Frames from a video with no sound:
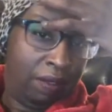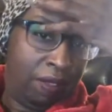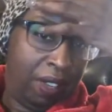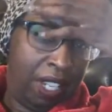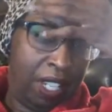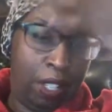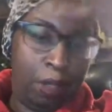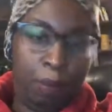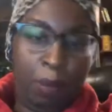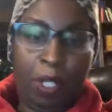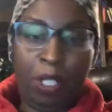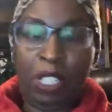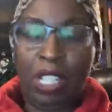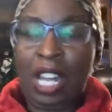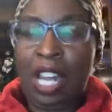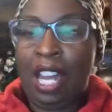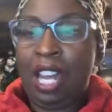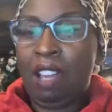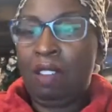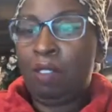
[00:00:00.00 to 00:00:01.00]
Facebook
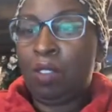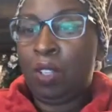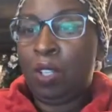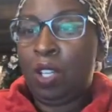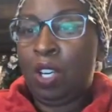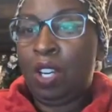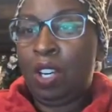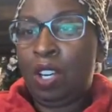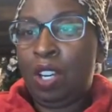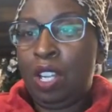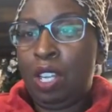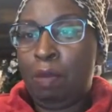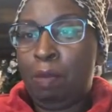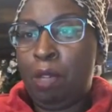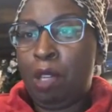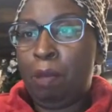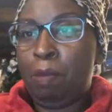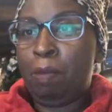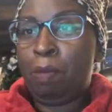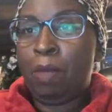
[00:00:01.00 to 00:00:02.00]
Live on our
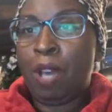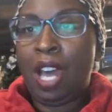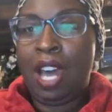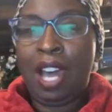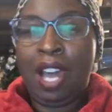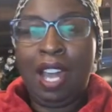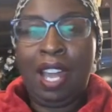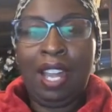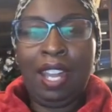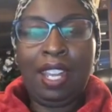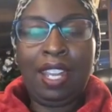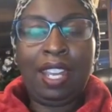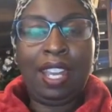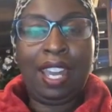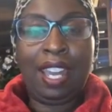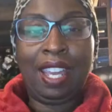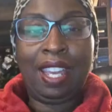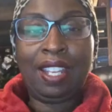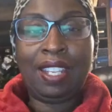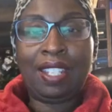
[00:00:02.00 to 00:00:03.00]

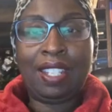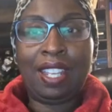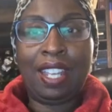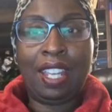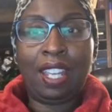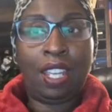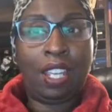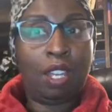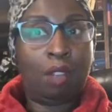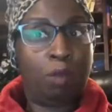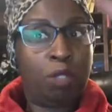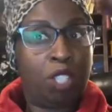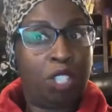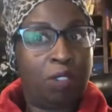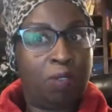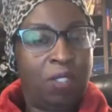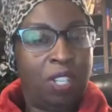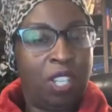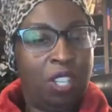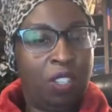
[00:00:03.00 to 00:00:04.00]
MMIS Income
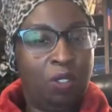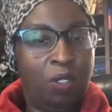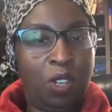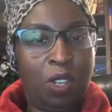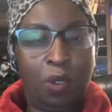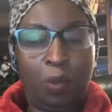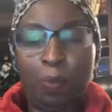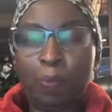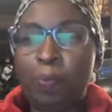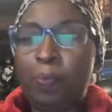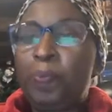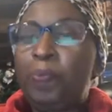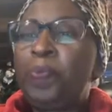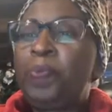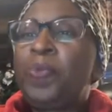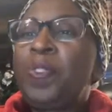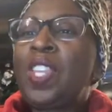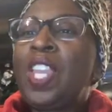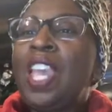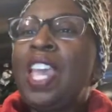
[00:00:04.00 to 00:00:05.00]
Shifting Group.
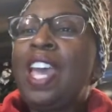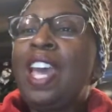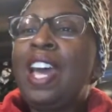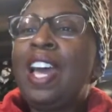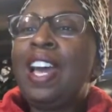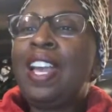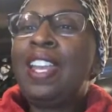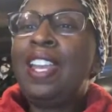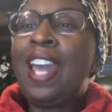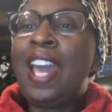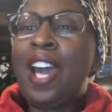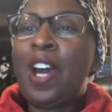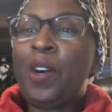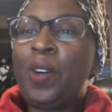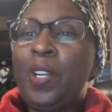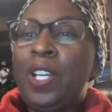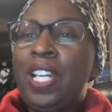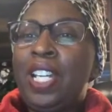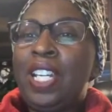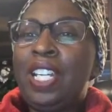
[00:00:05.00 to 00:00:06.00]

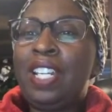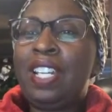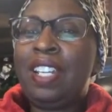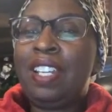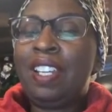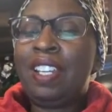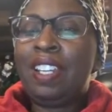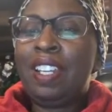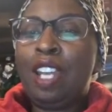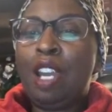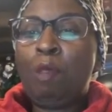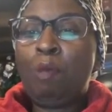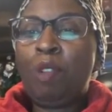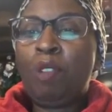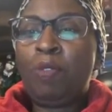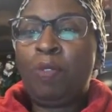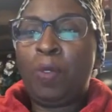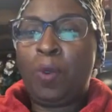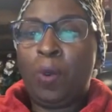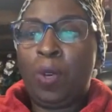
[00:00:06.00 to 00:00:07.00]
Now,
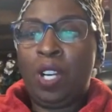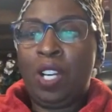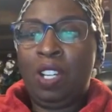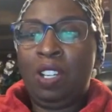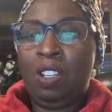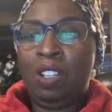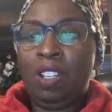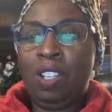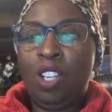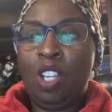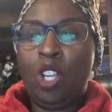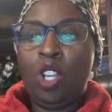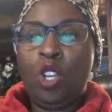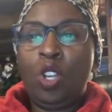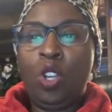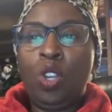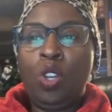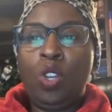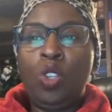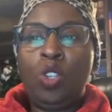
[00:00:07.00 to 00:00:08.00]
number four,
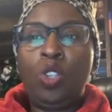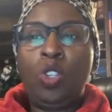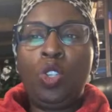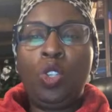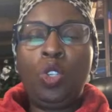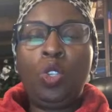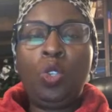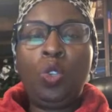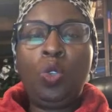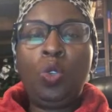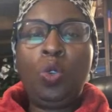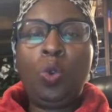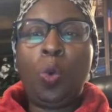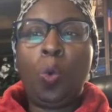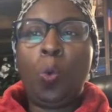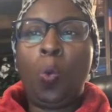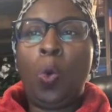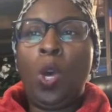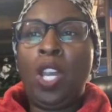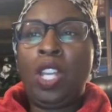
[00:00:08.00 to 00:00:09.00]
do
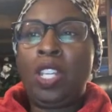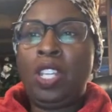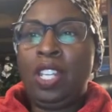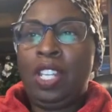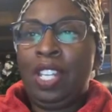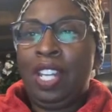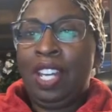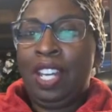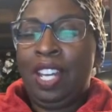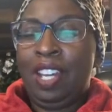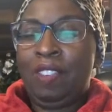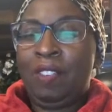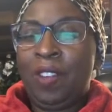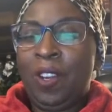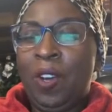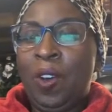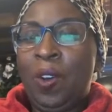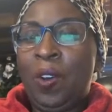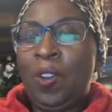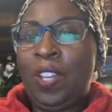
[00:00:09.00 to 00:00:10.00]
what you love.
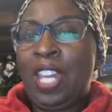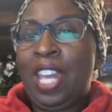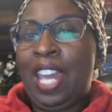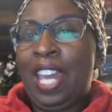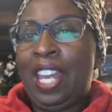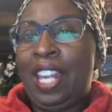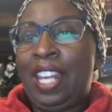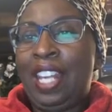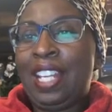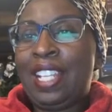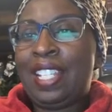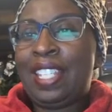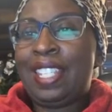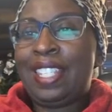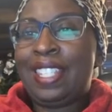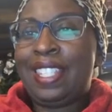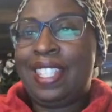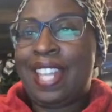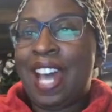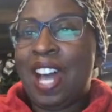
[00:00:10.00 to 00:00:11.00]
Okay, let's
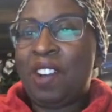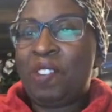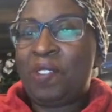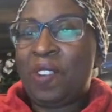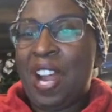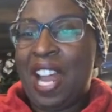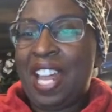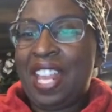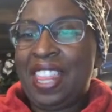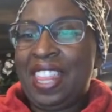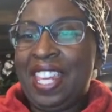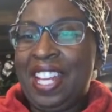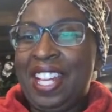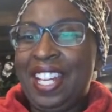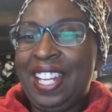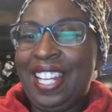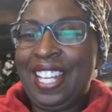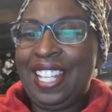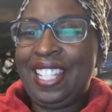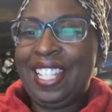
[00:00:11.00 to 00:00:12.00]
stop right
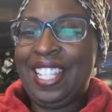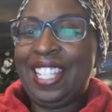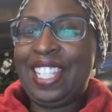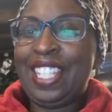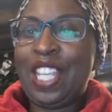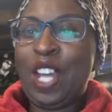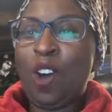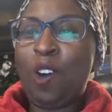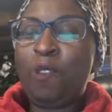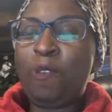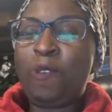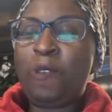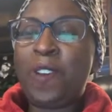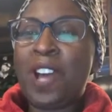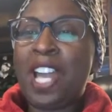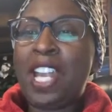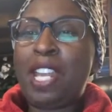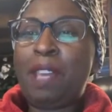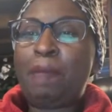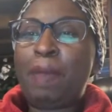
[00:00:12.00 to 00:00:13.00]
there because it's so
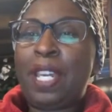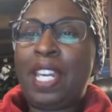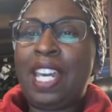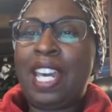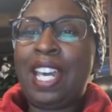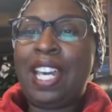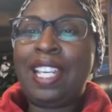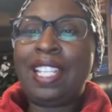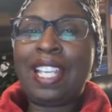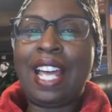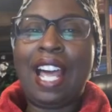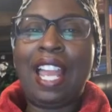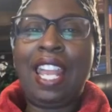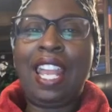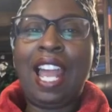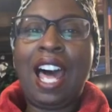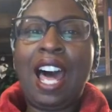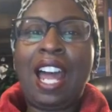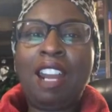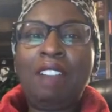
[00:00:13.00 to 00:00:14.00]
funny because a
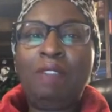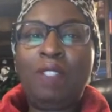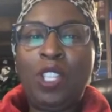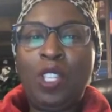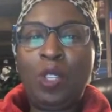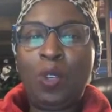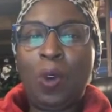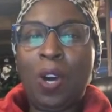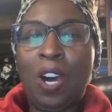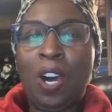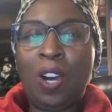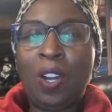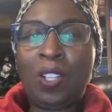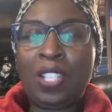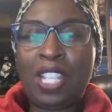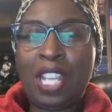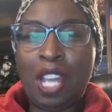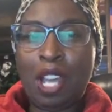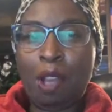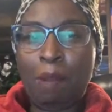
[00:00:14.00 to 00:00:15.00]
lot of you all
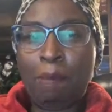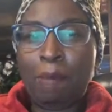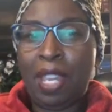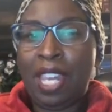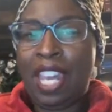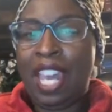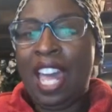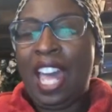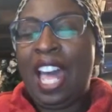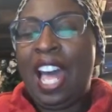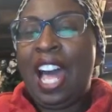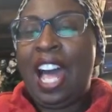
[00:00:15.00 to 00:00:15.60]
tell me,